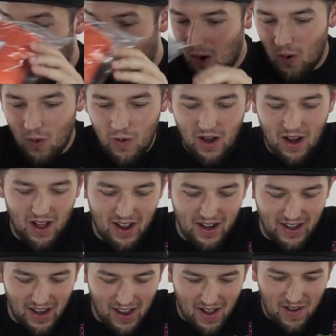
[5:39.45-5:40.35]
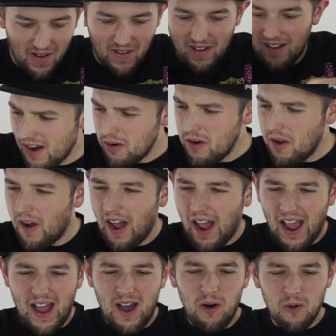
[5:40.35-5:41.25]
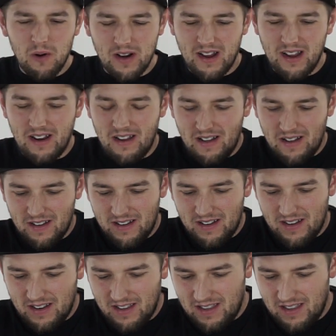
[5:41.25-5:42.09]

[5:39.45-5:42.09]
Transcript: Hold on now. I don't know how we're gonna...